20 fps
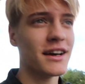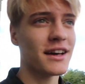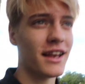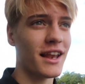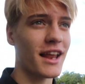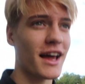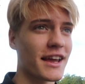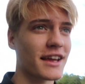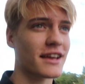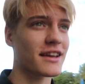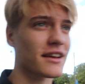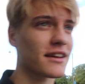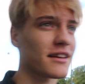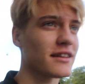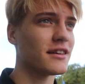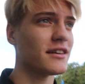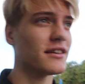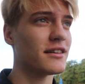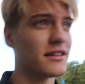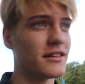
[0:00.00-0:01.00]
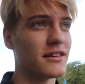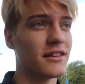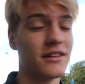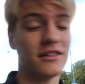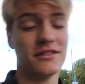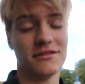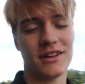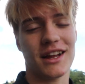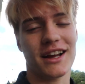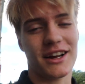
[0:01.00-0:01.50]
like
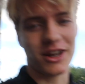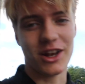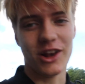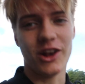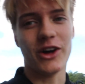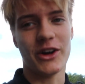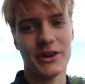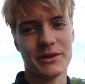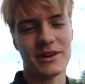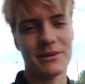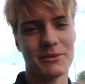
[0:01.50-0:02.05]
a lot.